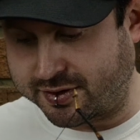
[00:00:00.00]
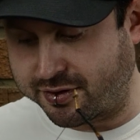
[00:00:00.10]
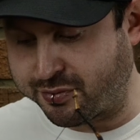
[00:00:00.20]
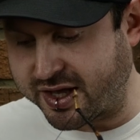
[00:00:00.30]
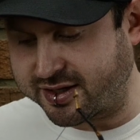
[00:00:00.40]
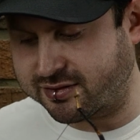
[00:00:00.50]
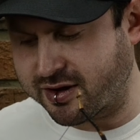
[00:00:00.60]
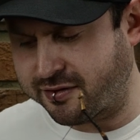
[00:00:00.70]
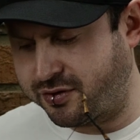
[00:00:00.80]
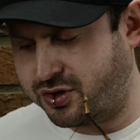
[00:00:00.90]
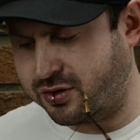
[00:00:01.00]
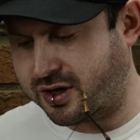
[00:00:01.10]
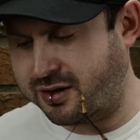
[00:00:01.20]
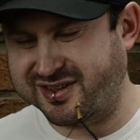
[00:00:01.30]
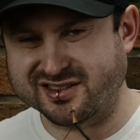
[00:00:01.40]
So the base, right, a few
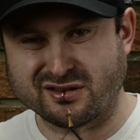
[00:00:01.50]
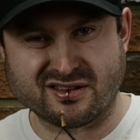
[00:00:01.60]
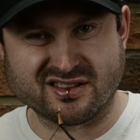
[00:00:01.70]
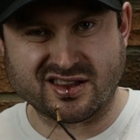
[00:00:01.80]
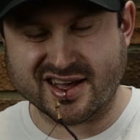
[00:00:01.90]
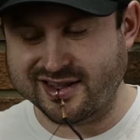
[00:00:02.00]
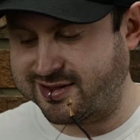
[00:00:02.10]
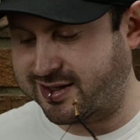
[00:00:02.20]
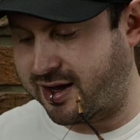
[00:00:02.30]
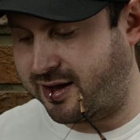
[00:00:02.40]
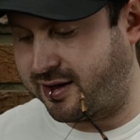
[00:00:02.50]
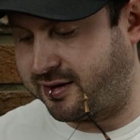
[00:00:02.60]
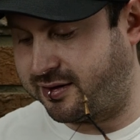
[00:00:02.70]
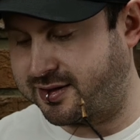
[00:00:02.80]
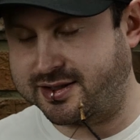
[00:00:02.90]
shortcomings, a little on the light side,
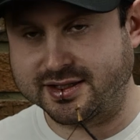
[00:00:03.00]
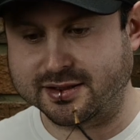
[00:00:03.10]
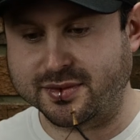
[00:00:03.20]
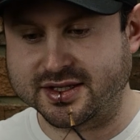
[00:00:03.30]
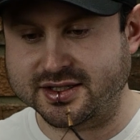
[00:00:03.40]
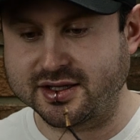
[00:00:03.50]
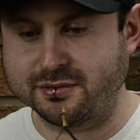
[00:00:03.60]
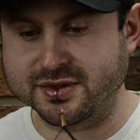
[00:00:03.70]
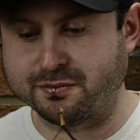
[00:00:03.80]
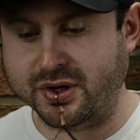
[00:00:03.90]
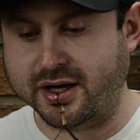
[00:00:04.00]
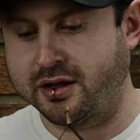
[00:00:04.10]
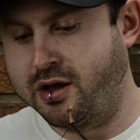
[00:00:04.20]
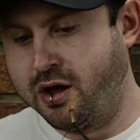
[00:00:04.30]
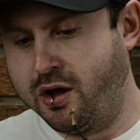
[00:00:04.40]
and you can see some of the seams, but
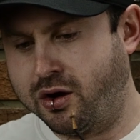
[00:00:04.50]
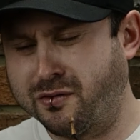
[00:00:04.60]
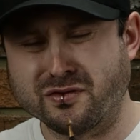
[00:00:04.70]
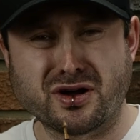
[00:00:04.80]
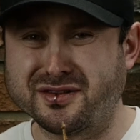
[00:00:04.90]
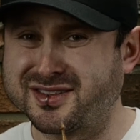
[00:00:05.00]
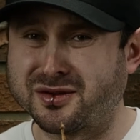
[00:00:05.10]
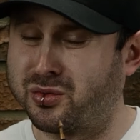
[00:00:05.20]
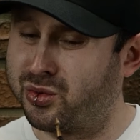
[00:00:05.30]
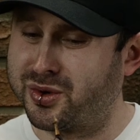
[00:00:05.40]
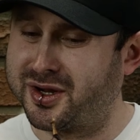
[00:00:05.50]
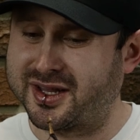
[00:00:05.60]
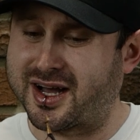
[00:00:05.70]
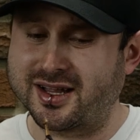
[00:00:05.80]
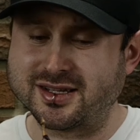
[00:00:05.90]
overall this is a
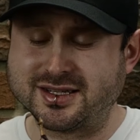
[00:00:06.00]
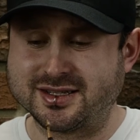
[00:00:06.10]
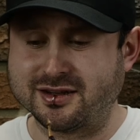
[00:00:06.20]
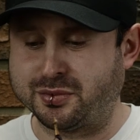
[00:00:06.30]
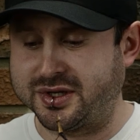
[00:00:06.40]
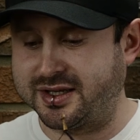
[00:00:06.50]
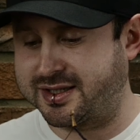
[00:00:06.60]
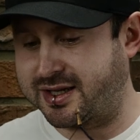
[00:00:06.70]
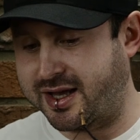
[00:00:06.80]
really highly detailed piece,